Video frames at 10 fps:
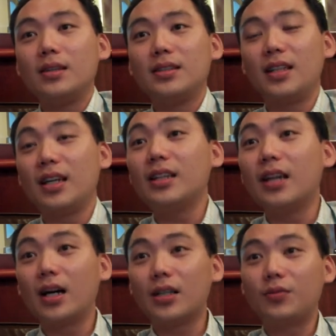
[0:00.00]
is then
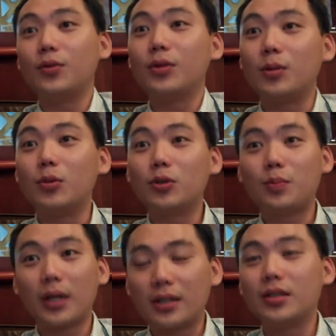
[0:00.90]
the iPhone the
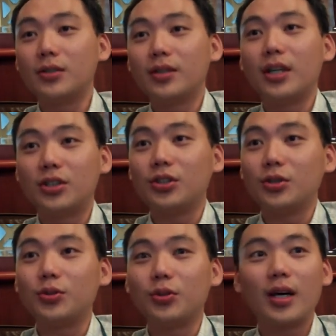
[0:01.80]
most practical
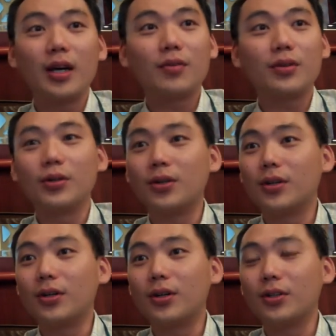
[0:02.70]
gadget you should have on
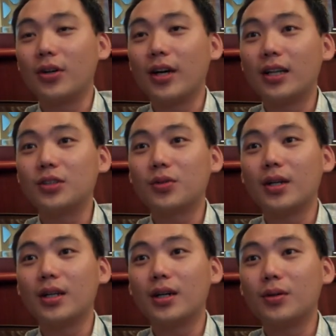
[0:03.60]
your hands
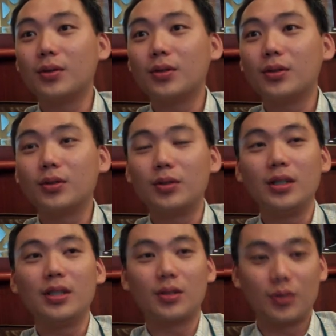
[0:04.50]
right now to
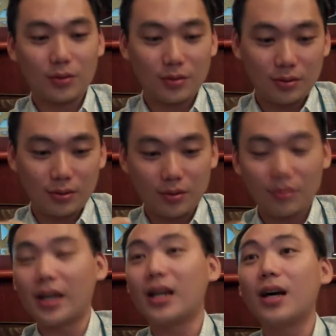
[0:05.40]
lead the
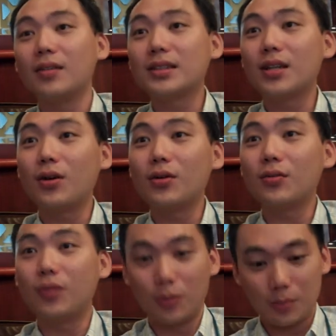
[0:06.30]
right lifestyle
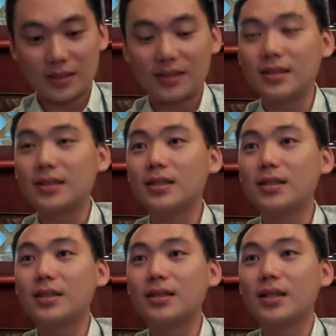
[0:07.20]
for your business
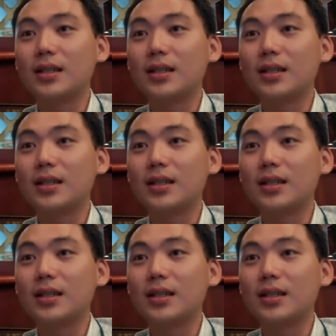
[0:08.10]
needs?